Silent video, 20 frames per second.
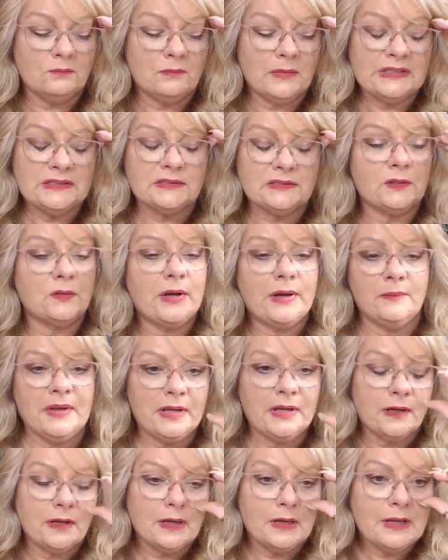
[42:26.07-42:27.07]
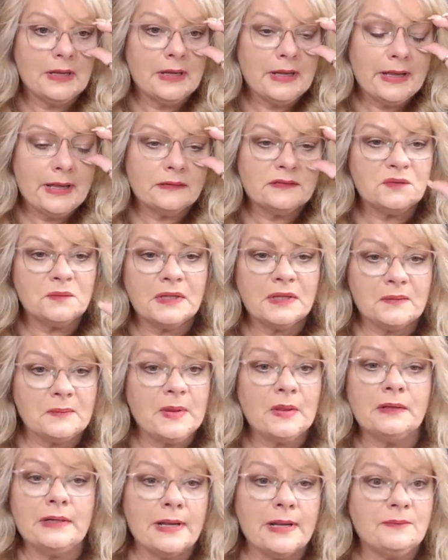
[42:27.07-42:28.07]
Instagram me, and she's like,
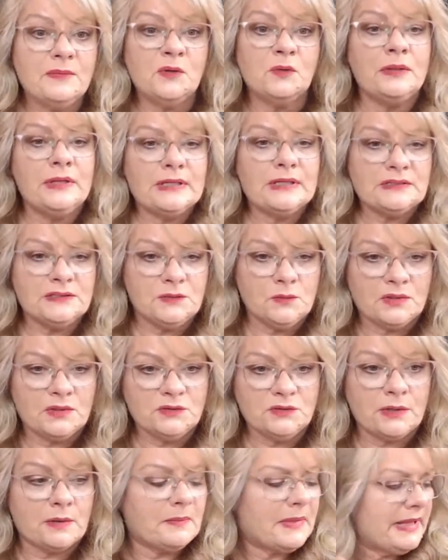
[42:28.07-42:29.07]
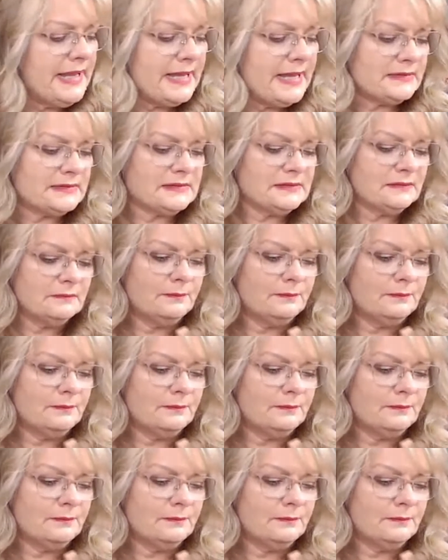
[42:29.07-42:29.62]
Melody, I'm doing this. Do you want to join? I'm like, yes.